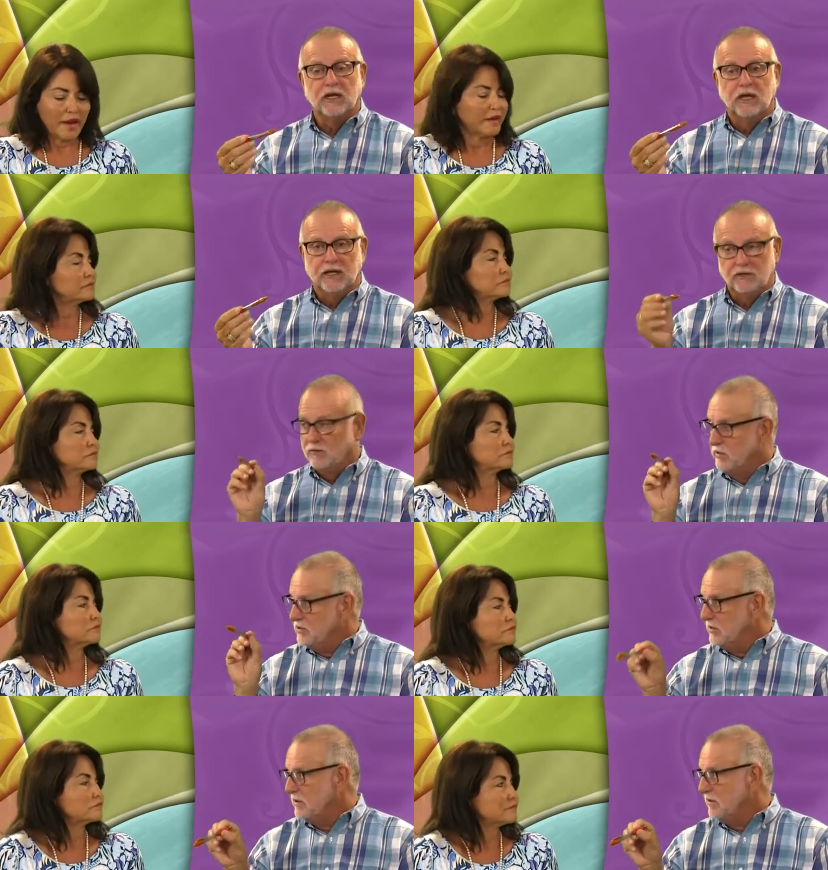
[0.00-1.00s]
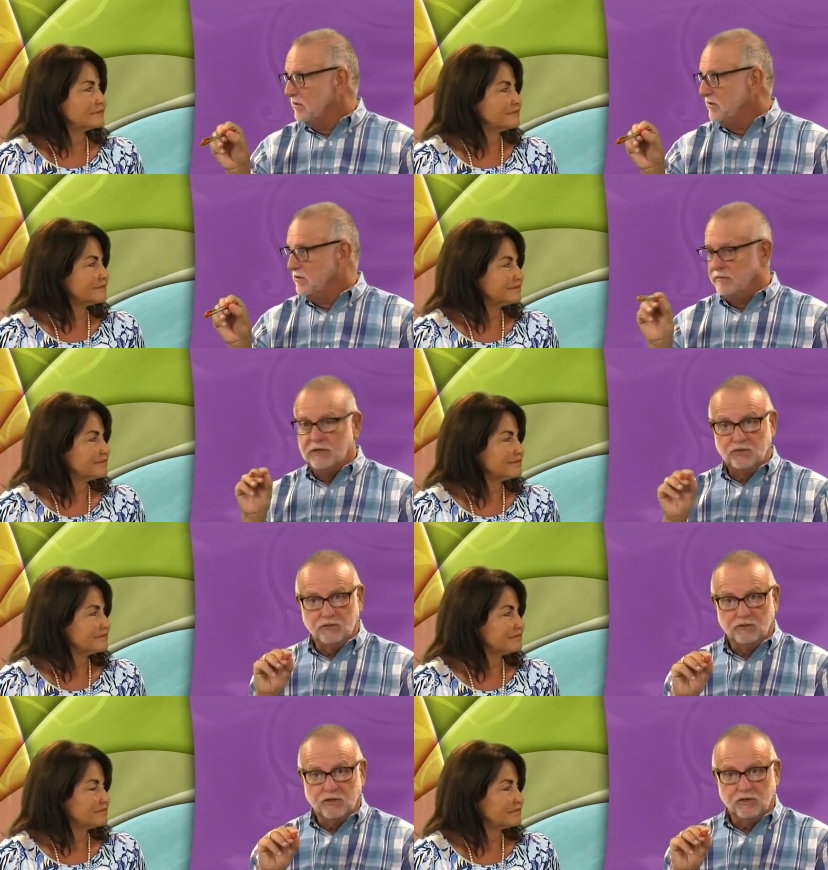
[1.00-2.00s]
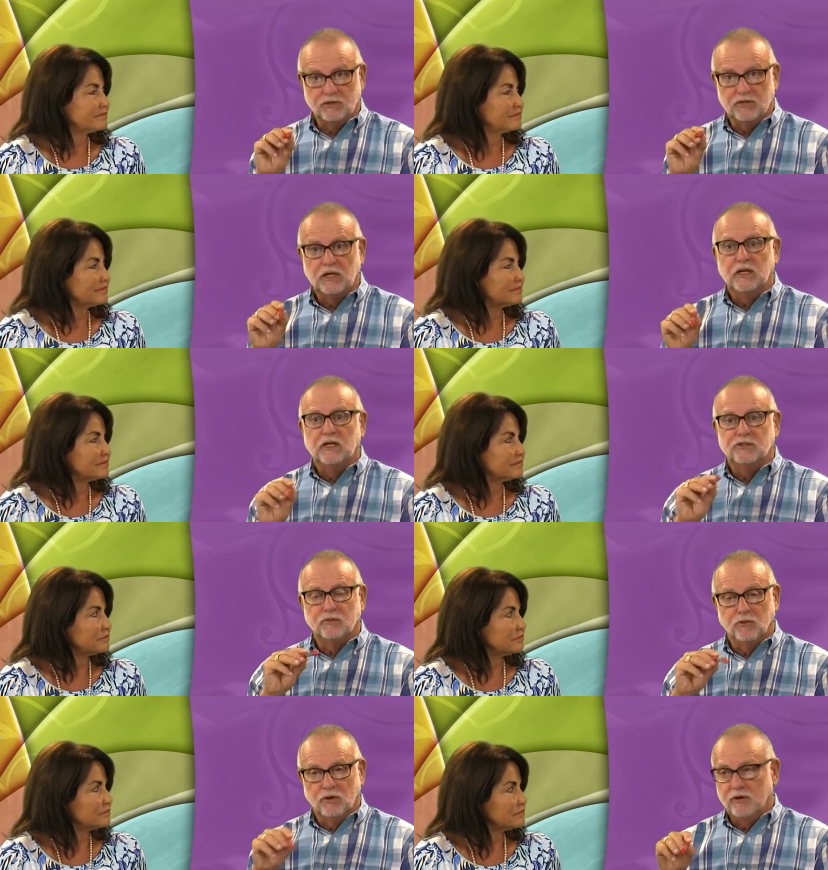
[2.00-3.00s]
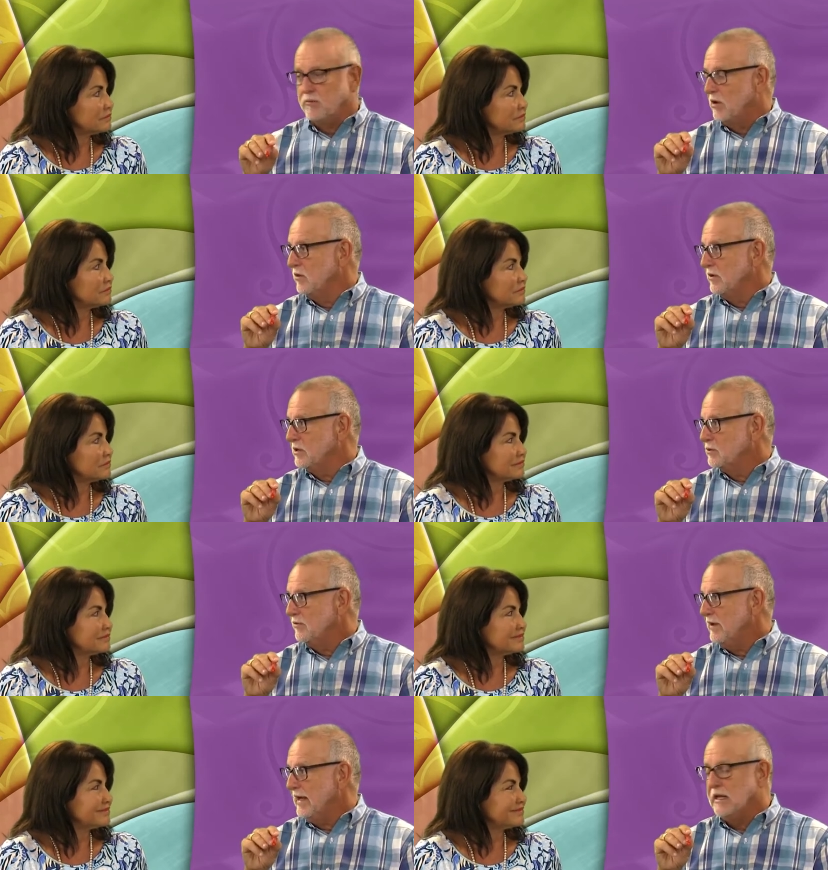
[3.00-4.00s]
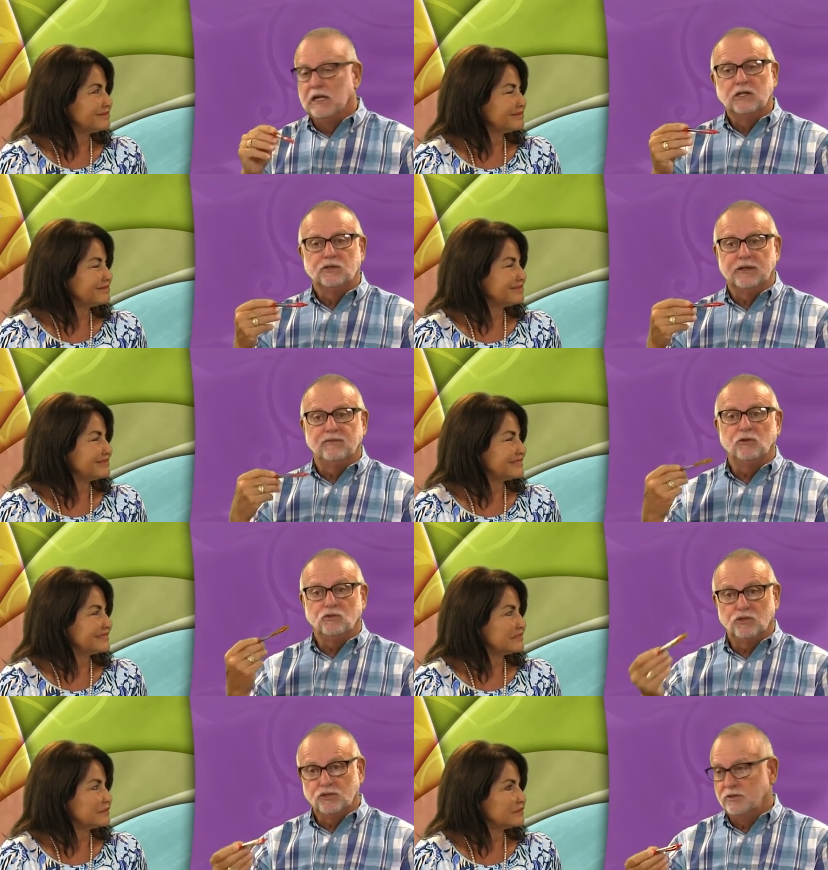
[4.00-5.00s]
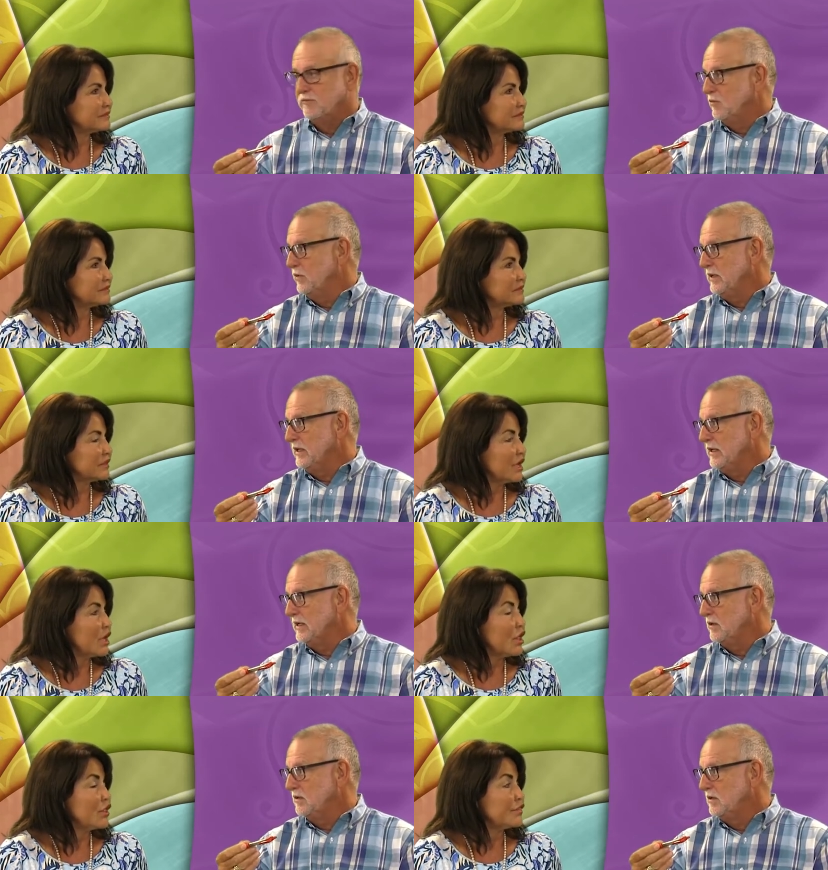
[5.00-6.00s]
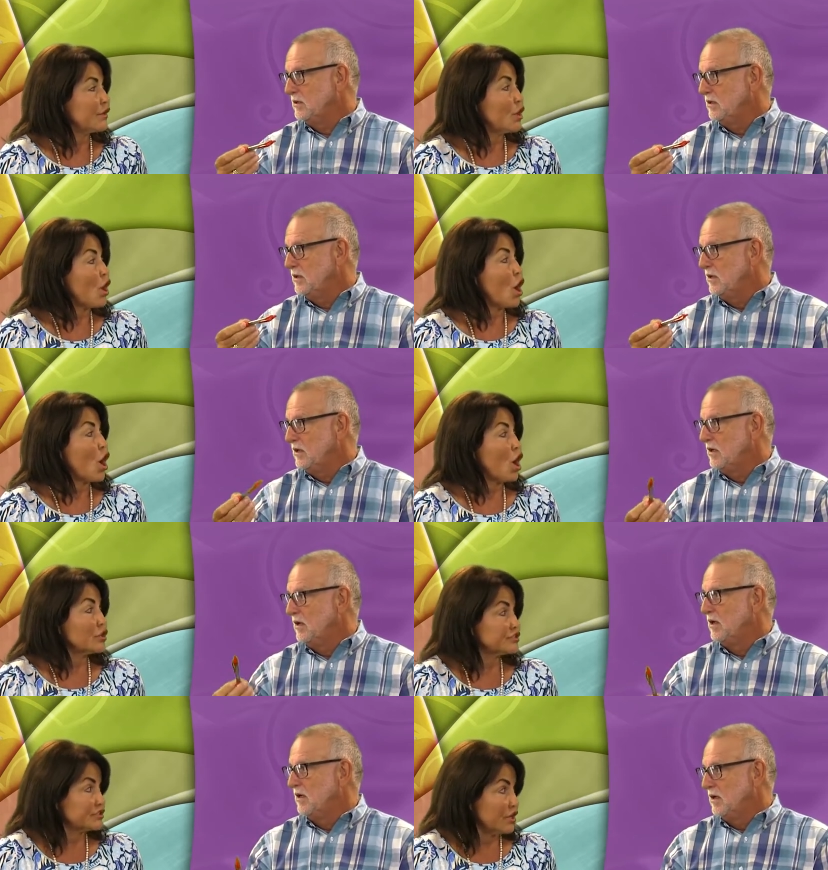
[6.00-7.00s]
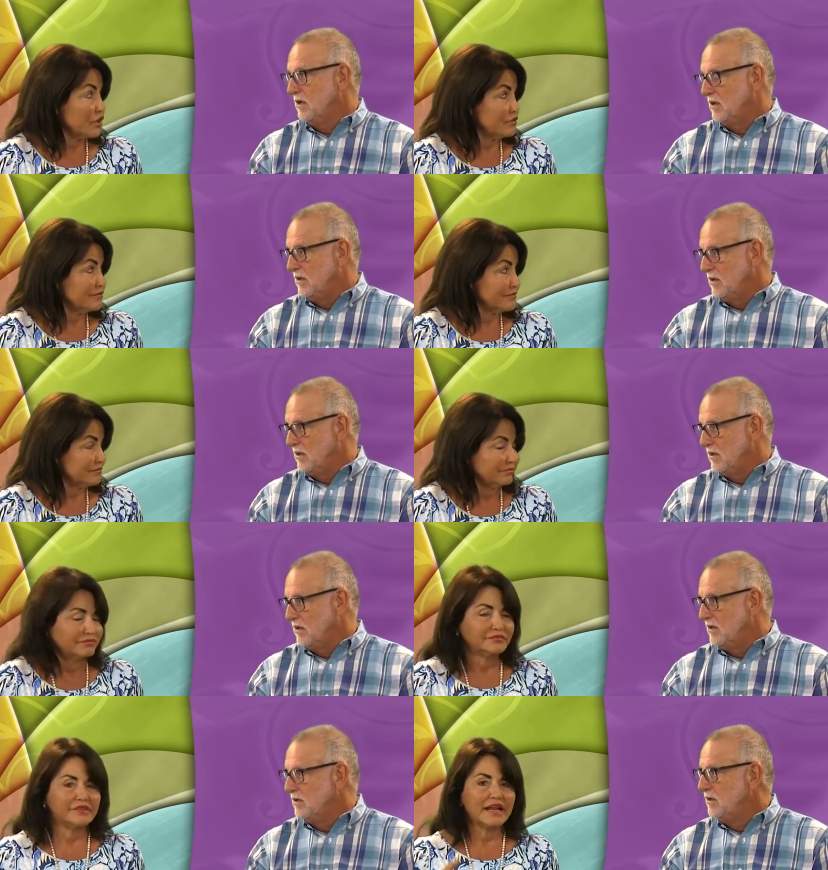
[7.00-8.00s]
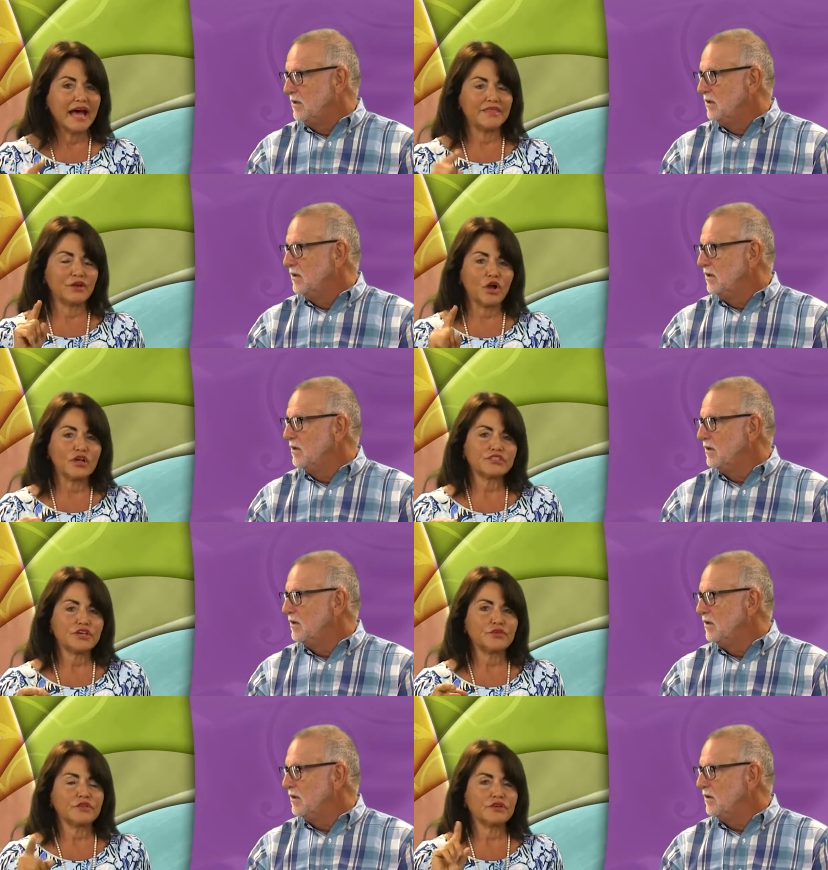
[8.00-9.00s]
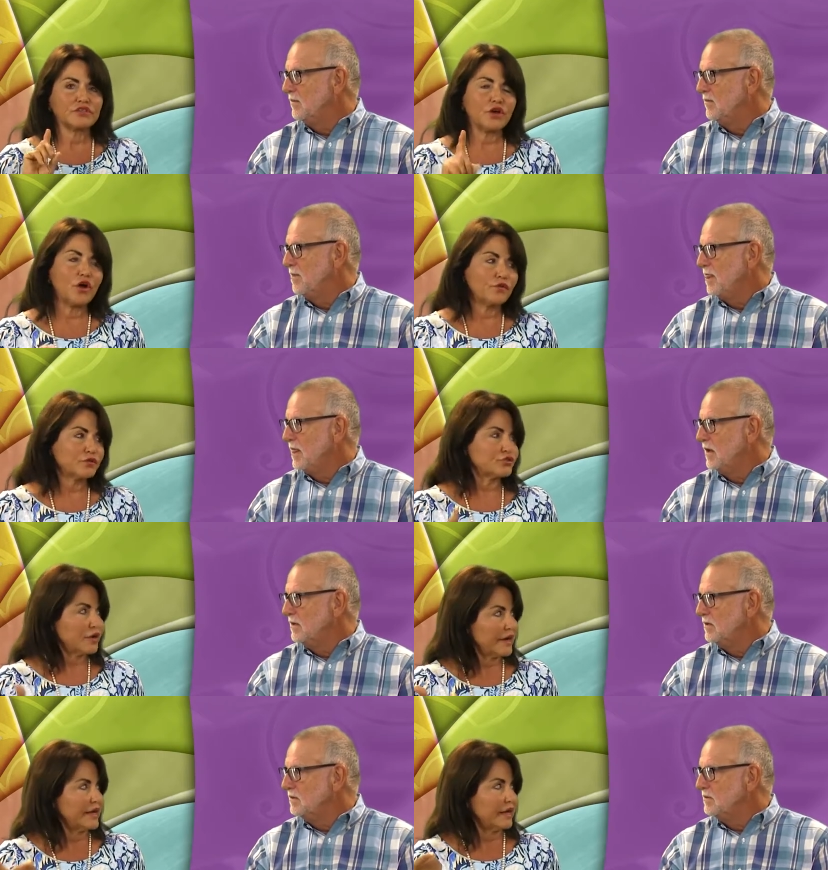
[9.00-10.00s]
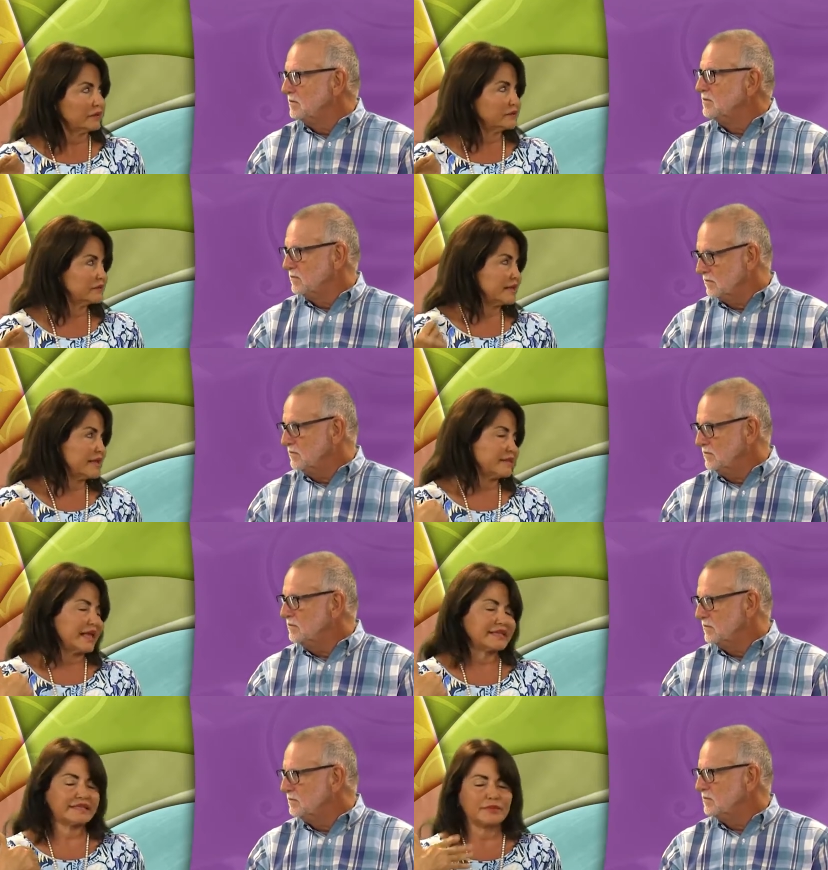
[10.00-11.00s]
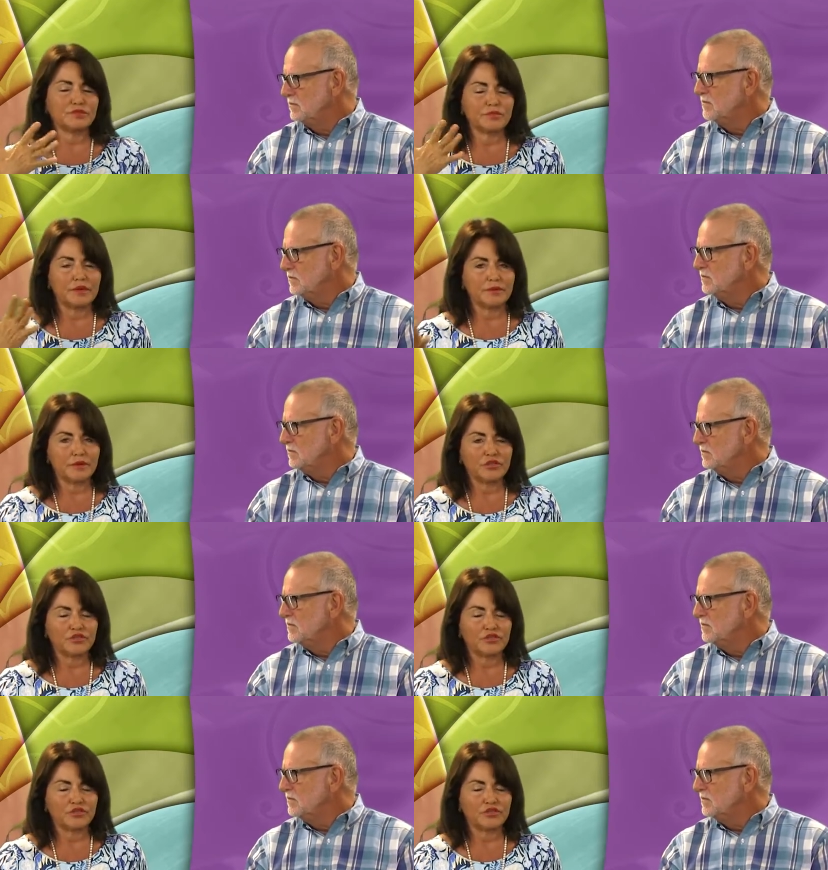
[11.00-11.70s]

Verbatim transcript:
Speaker 1: Right. And the reason that they're diminishing returns is they're burning up all their extra fat, so they have no cushion for when they get
Speaker 2: ill. They're also not there also there's overtraining mm-hmm. and that seems to be a,